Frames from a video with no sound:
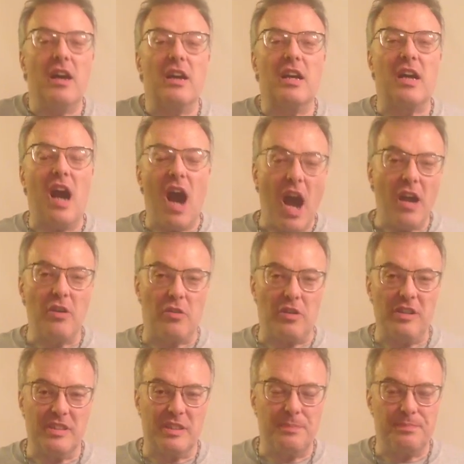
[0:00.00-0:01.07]

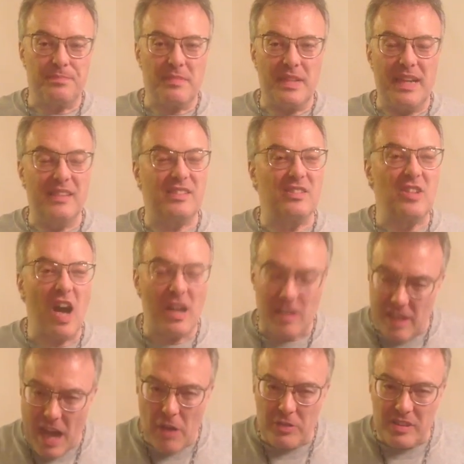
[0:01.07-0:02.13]
Congress is not
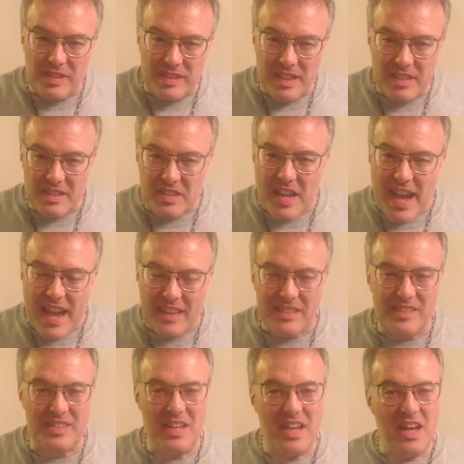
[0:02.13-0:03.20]
allowed to see the
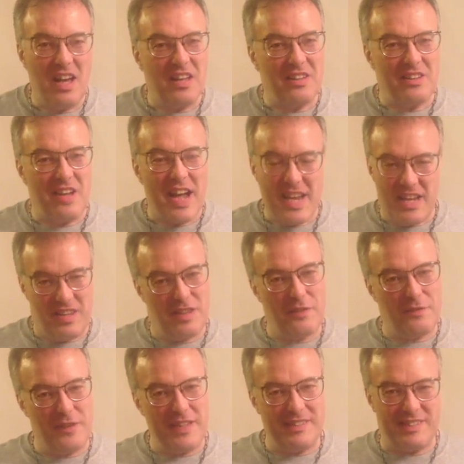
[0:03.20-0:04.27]
text. Like the
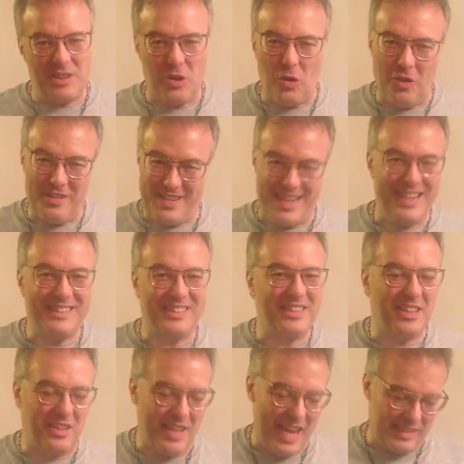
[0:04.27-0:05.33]
FISA court, it's
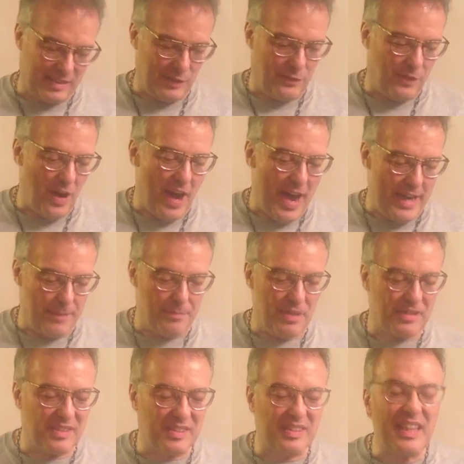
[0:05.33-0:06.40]
classified,
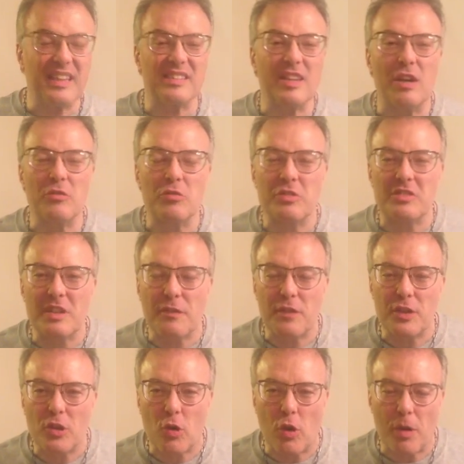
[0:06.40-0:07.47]
but 600
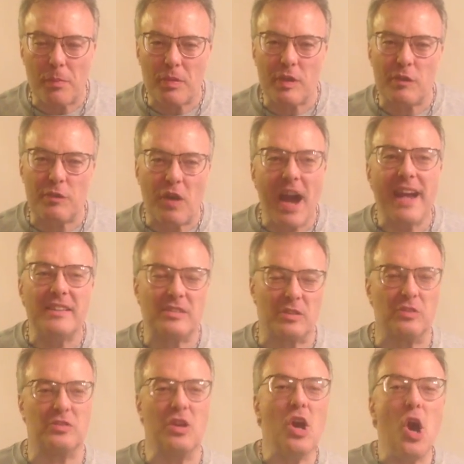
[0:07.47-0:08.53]
different corporate
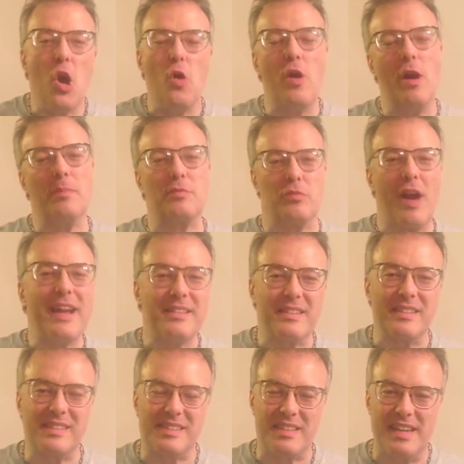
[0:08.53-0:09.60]
advisors who helped write
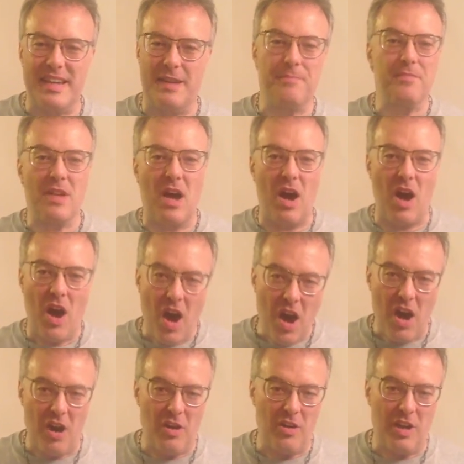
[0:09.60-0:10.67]
this thing
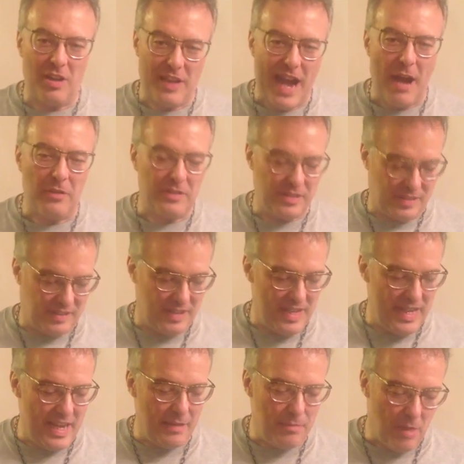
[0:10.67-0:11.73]
are allowed to
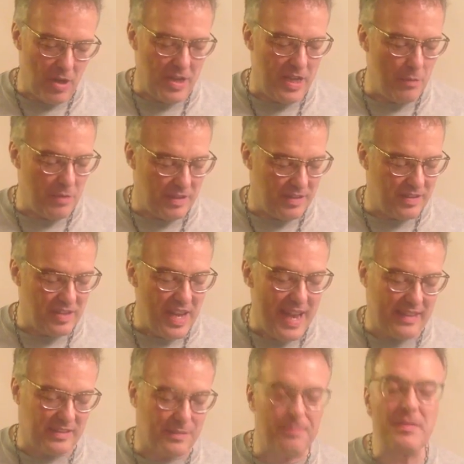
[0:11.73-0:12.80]
see and monkey with the
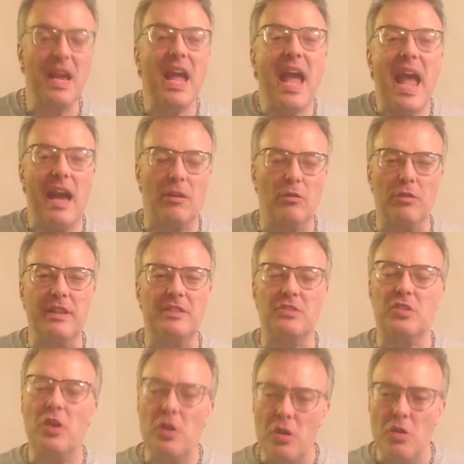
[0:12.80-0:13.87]
text. And only
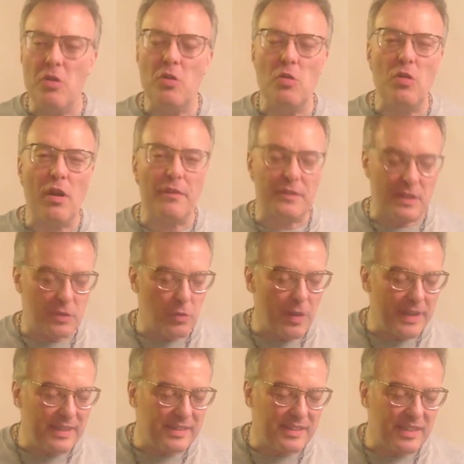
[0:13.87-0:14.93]
2 of the
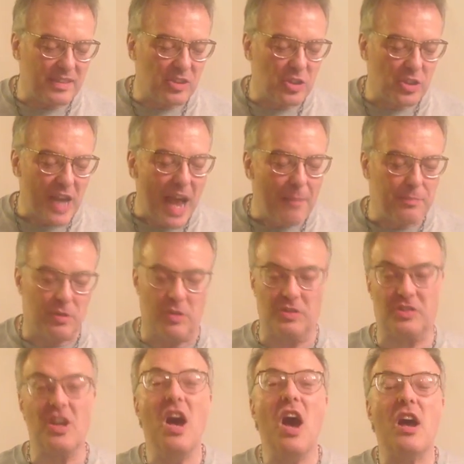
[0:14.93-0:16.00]
26
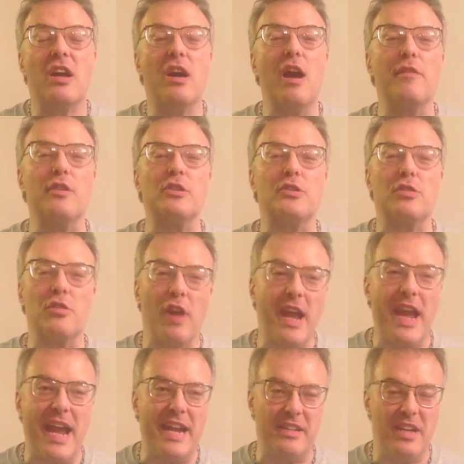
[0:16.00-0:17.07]
chapters cover
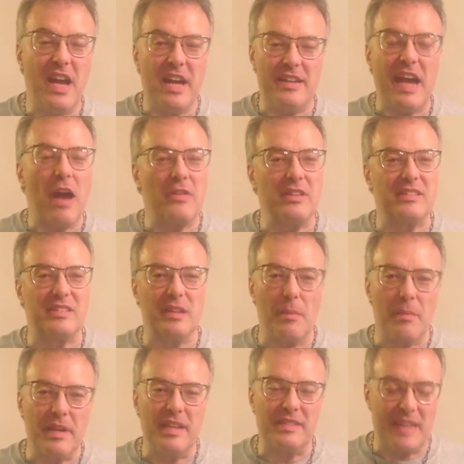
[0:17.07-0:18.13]
trade, now that
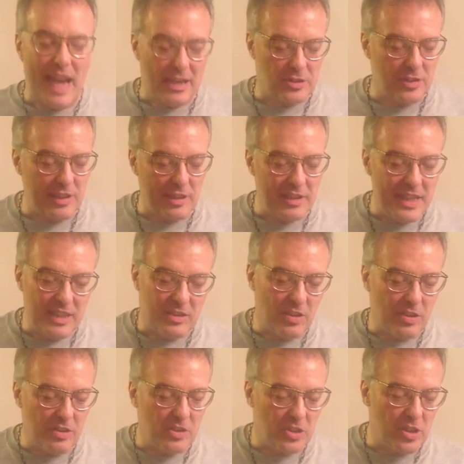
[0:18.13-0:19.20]
somebody has actually leaked a
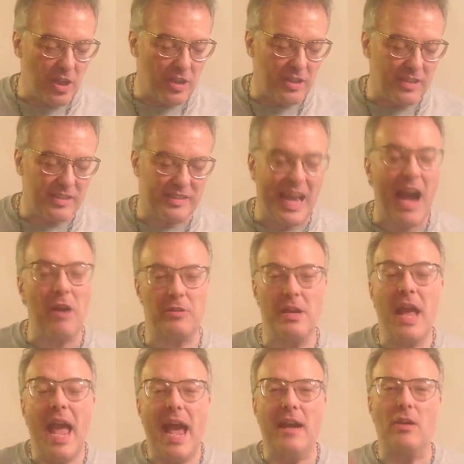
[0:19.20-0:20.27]
good chunk of this out,
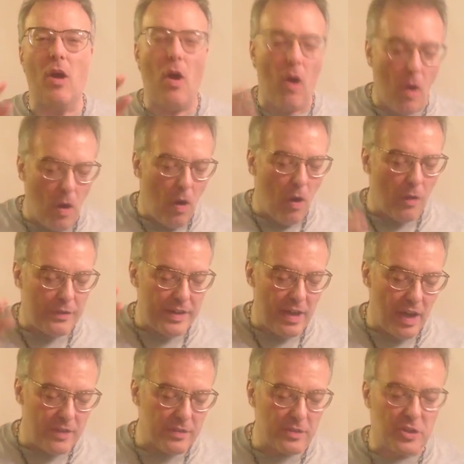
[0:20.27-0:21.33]
and all the
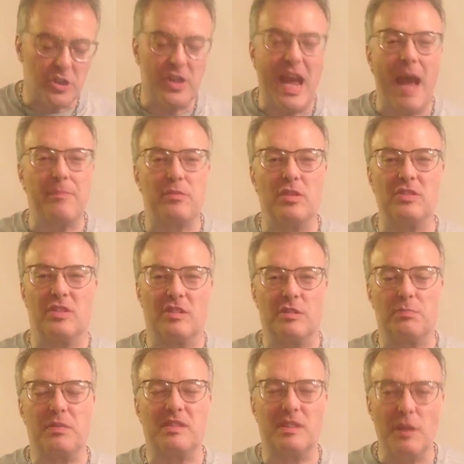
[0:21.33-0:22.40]
other chapters are
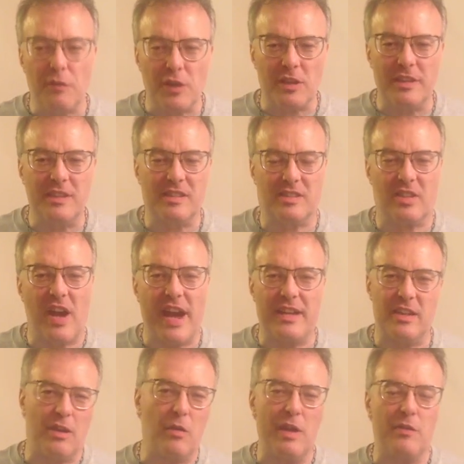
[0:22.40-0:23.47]
specifically designed
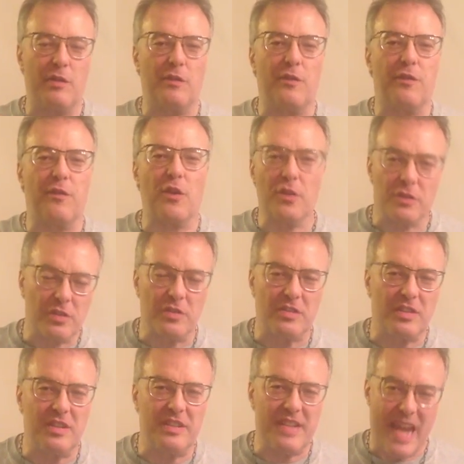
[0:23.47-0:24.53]
to go even further
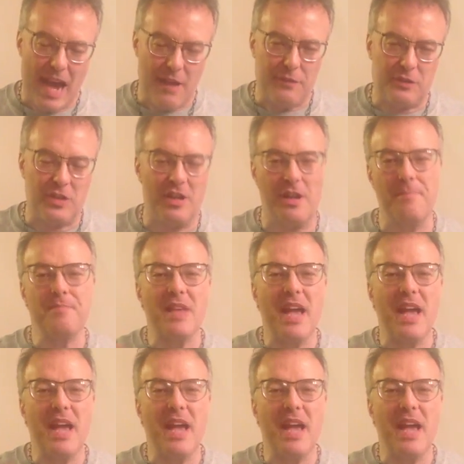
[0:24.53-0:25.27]
than NAFTA